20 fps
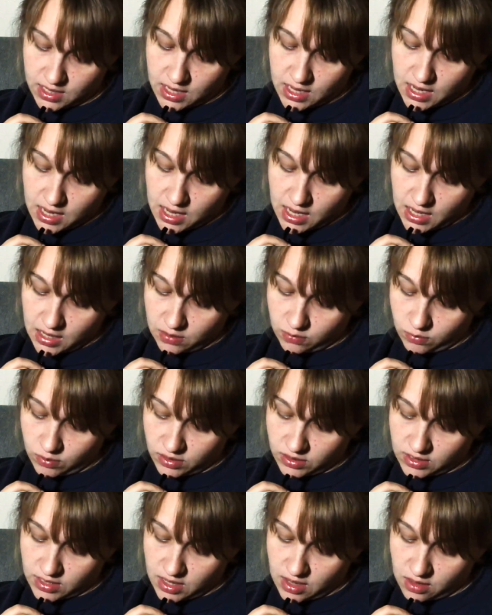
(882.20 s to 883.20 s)
and with
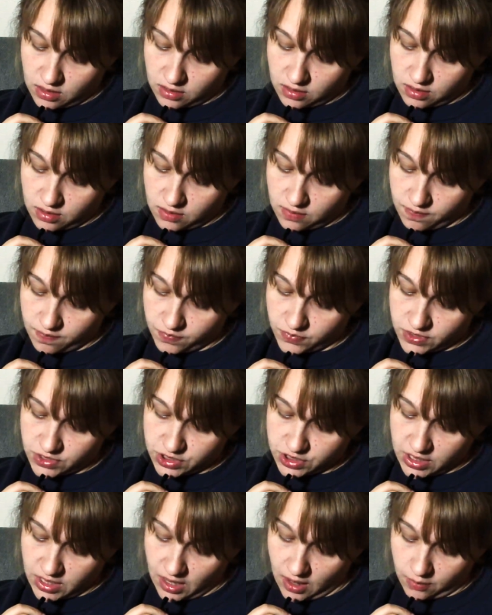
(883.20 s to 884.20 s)
the other she
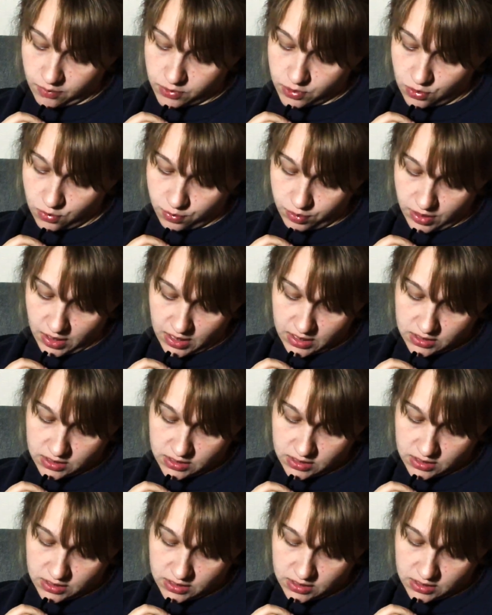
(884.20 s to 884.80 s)
kept her place